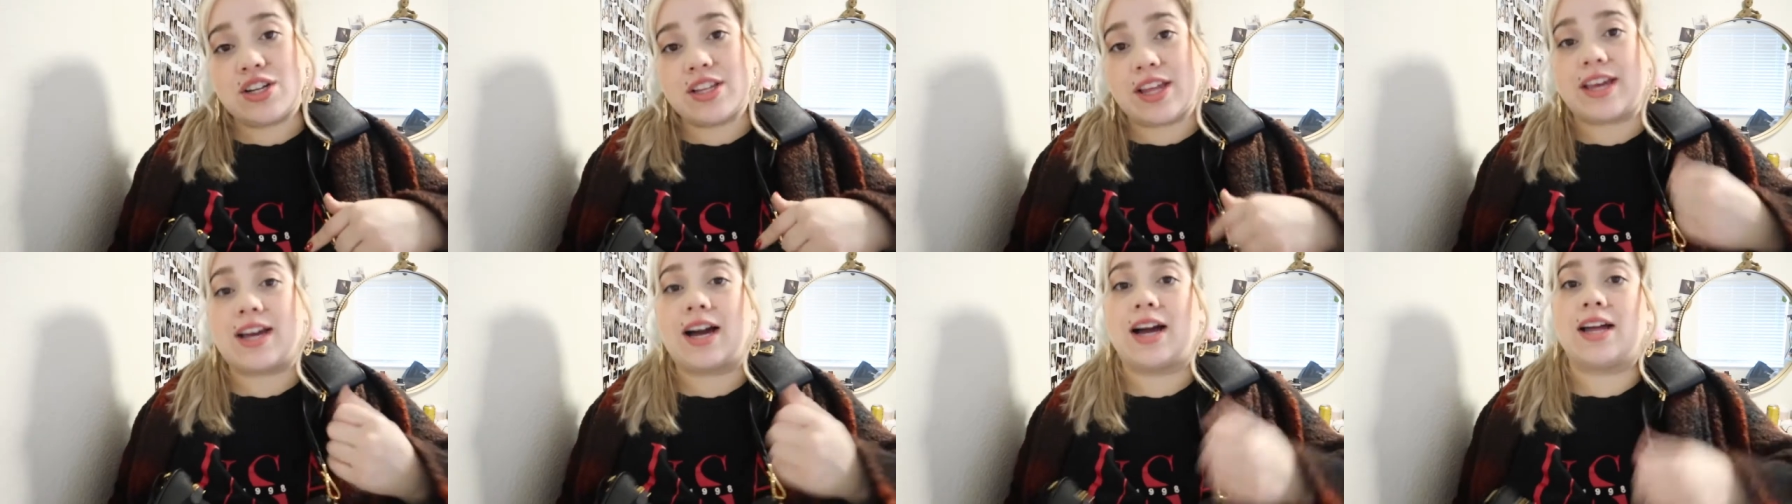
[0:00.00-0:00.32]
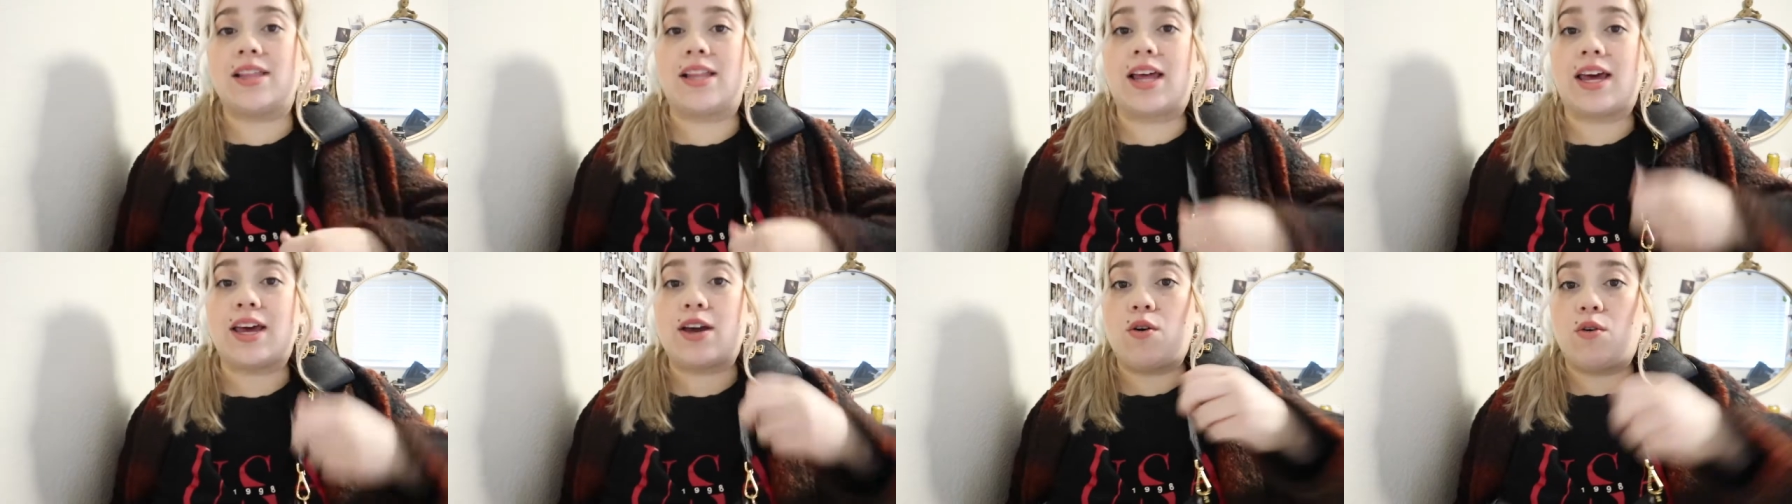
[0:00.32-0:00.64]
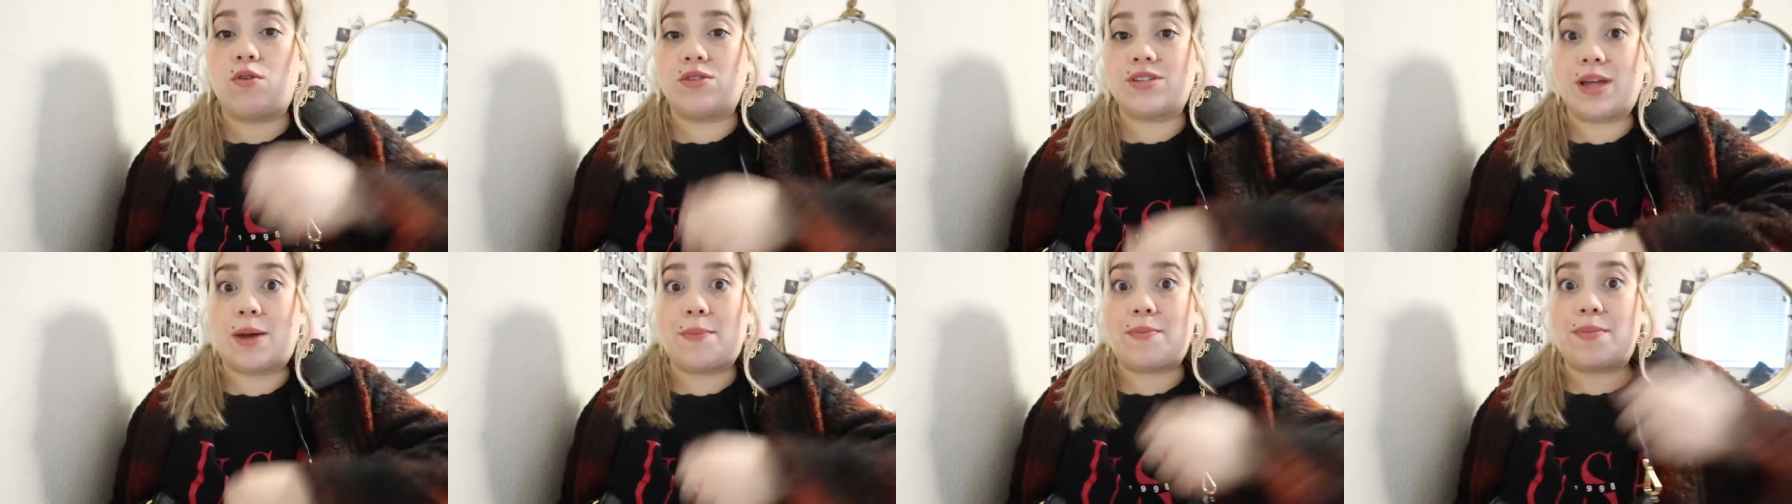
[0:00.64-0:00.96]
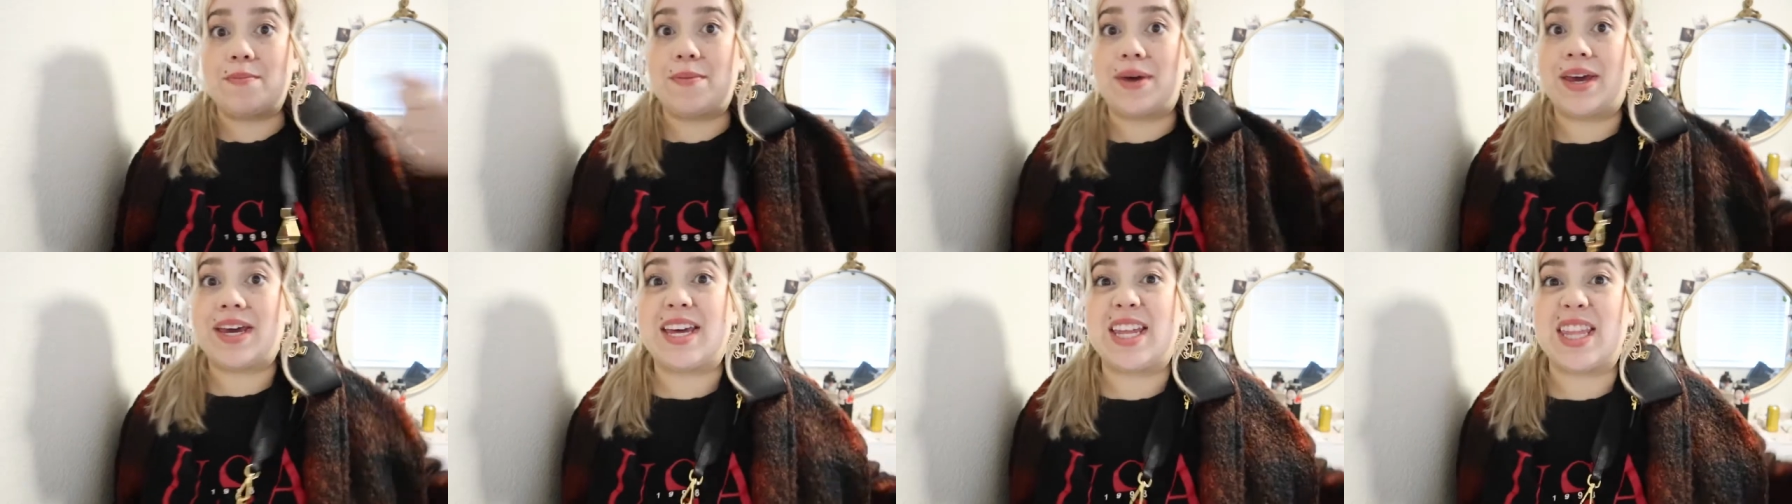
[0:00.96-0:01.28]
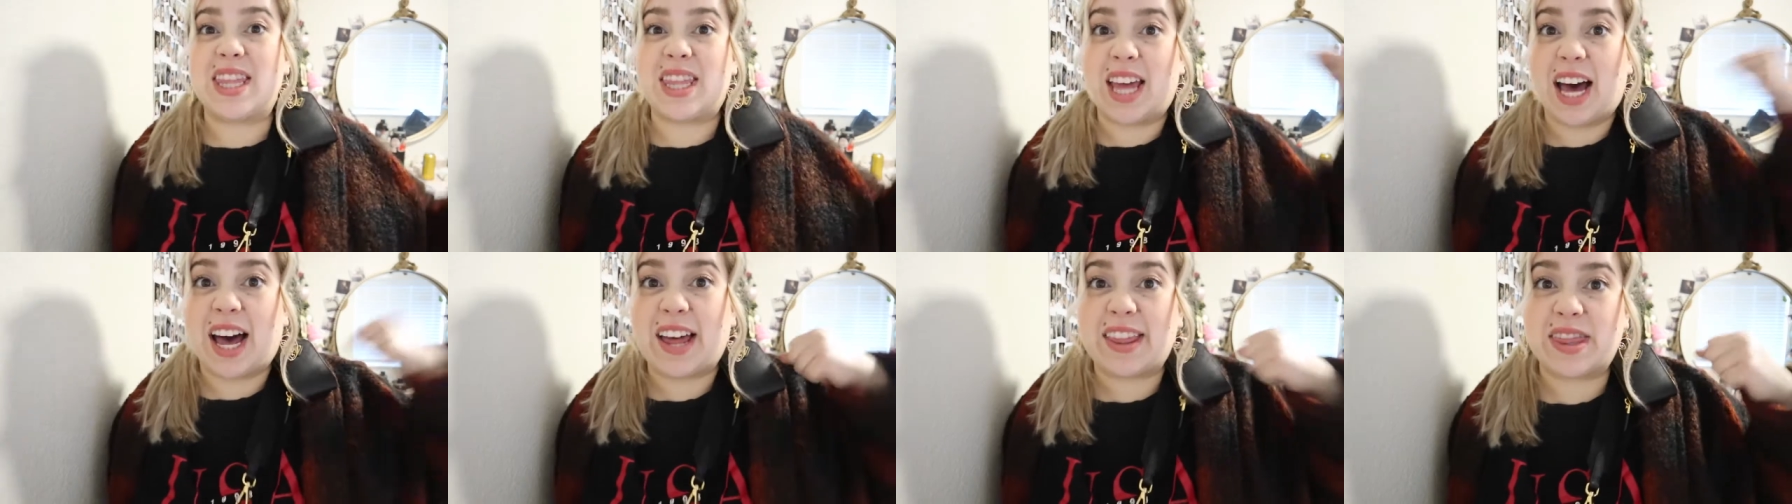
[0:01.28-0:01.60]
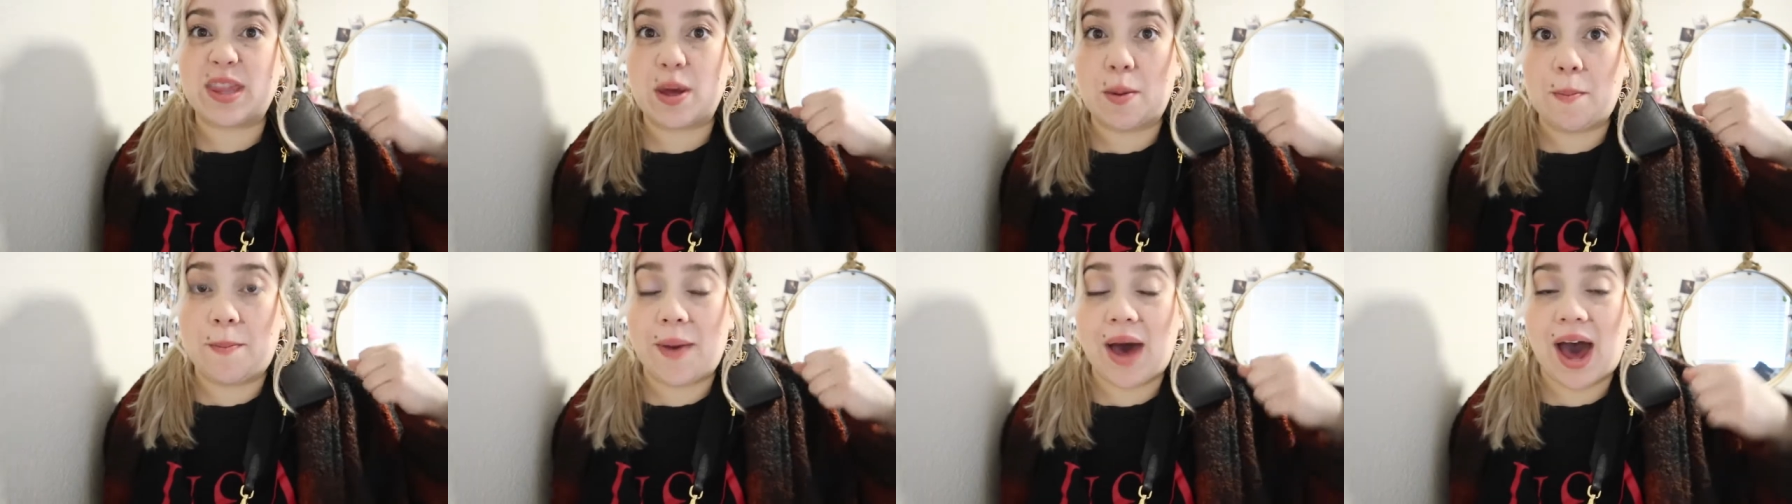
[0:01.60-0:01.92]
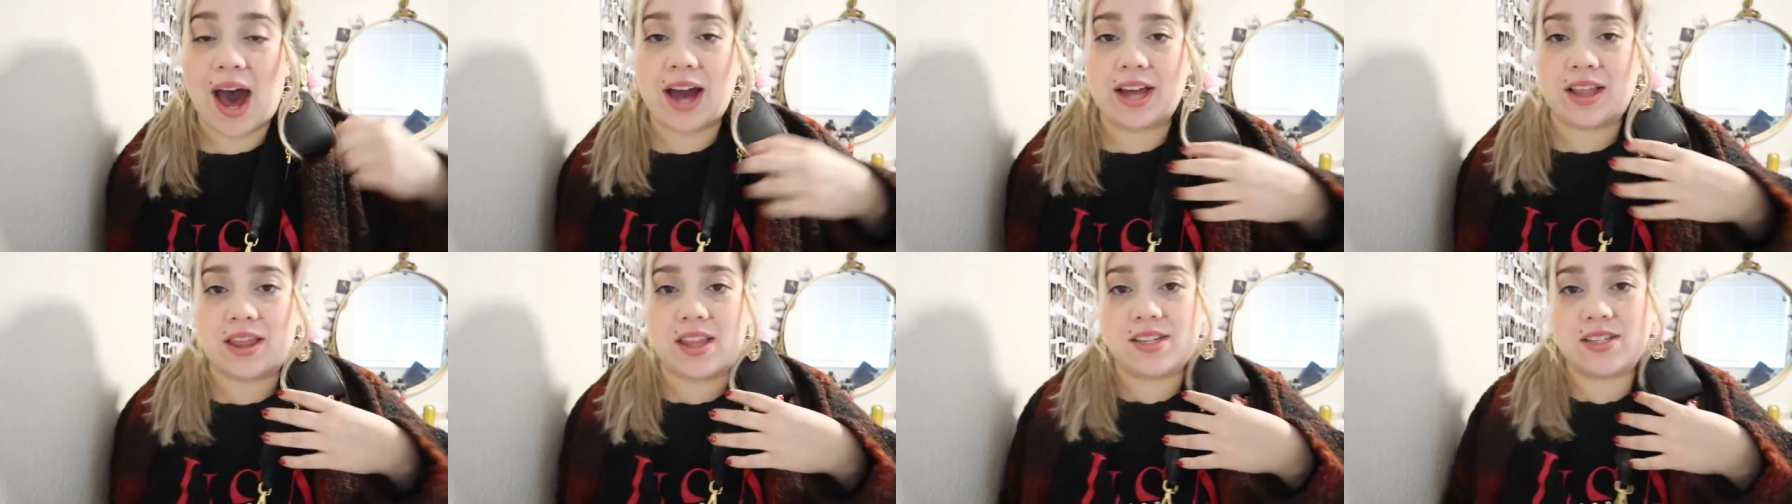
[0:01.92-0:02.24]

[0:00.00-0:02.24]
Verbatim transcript: Like I like holding up, making that the bag.